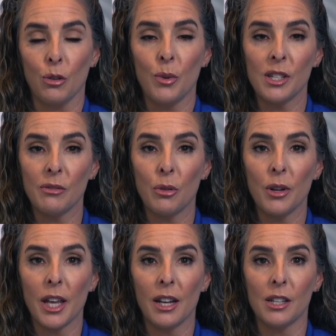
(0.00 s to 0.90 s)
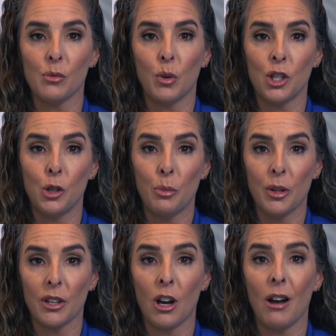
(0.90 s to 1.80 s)
The reason for that is once you
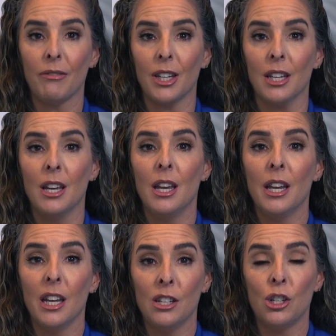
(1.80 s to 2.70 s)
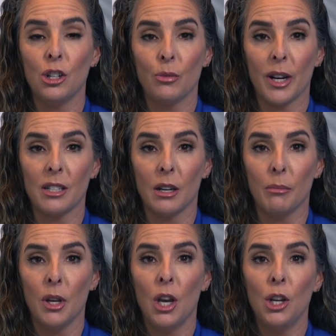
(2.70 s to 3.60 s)
put the coffee into your
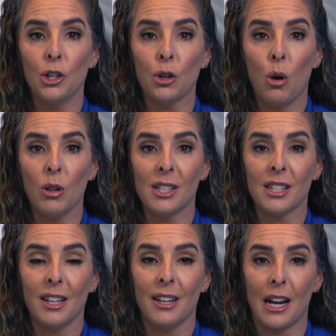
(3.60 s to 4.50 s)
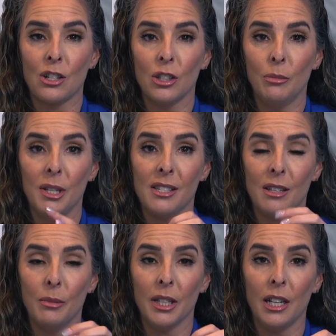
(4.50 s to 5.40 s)
rectum, your colon's going to naturally be
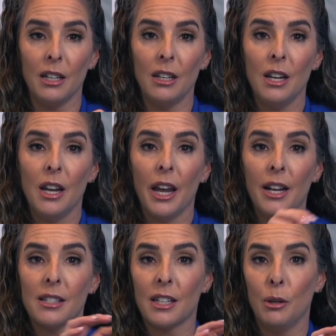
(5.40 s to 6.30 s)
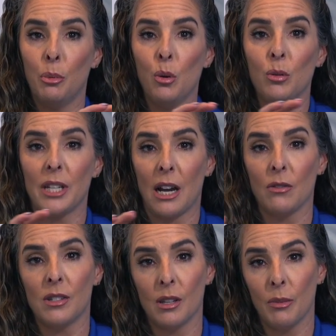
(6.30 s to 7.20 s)
stimulated and it's going to pull
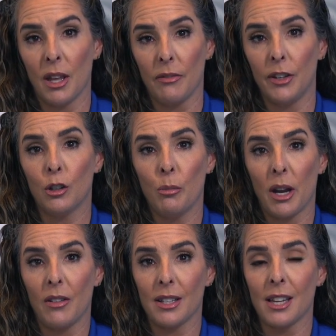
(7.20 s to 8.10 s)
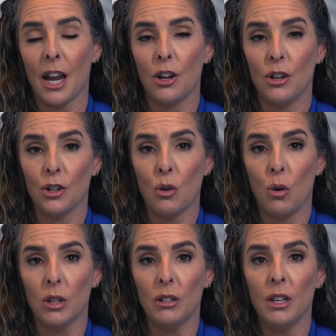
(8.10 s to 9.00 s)
down some of that fecal matter that's higher in your
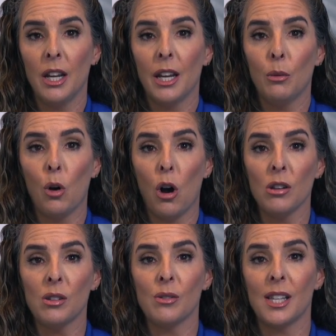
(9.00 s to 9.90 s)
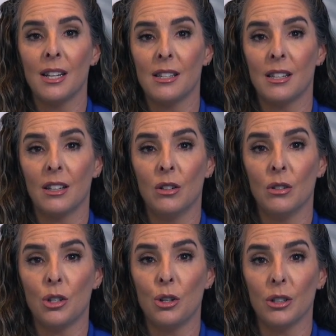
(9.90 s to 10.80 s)
colon. It will also send a signal
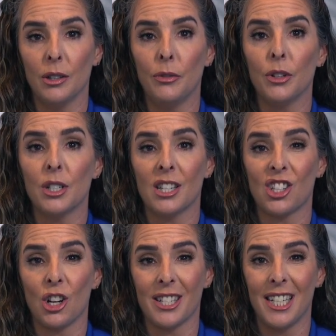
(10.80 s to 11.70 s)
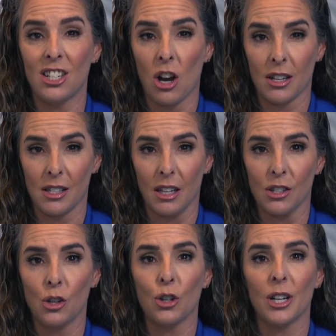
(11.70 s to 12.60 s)
to your liver to start detoxing,
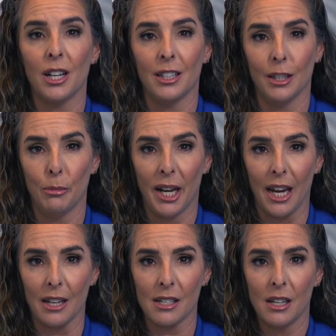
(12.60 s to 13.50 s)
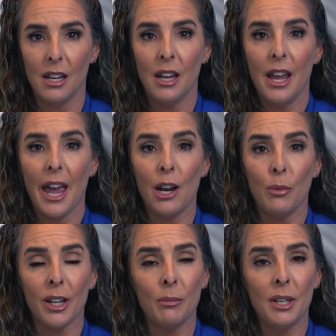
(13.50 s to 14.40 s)
so you're going to eliminate. And a
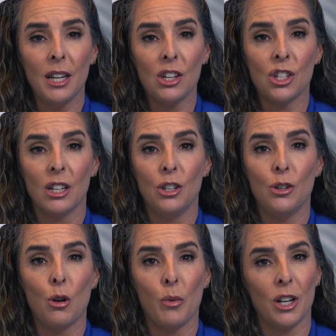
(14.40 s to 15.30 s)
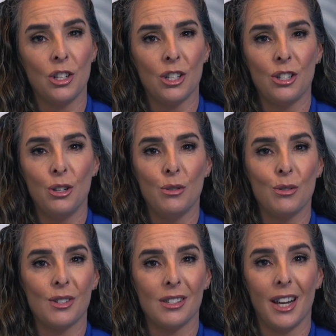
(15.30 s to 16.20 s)
recommendation, you don't want to just
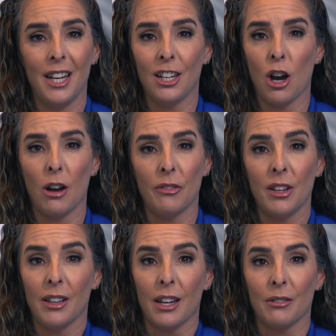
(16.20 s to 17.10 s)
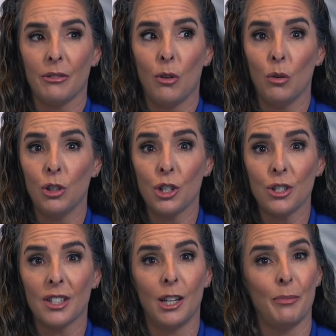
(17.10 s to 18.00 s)
use any coffee like
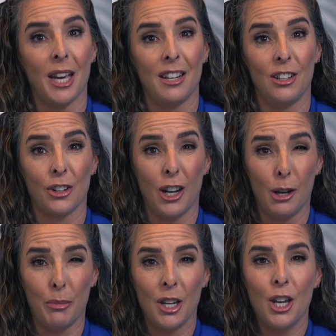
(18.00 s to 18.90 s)
Folgers, keep that in your cup.